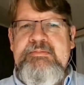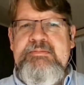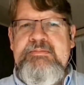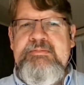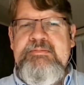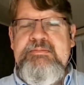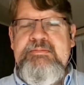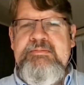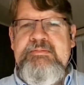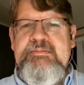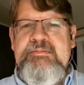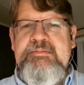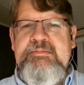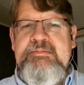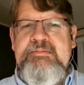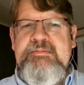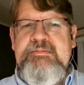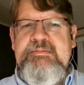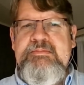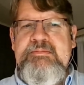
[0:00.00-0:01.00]

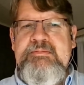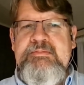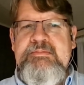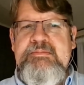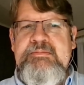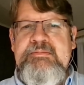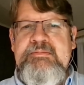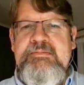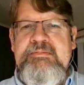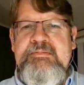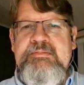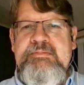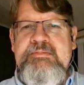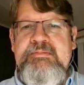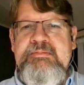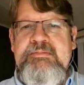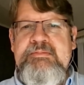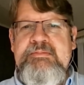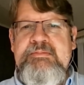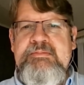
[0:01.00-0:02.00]

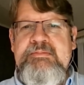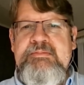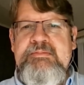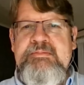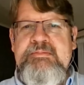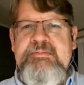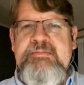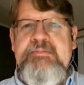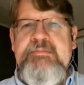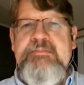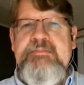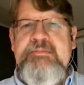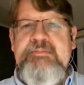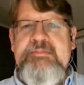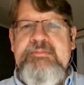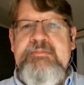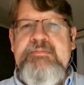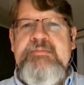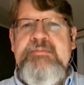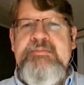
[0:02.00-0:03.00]

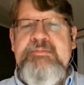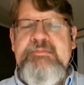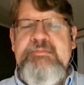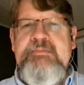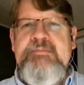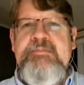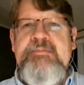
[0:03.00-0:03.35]
The person shown says nothing.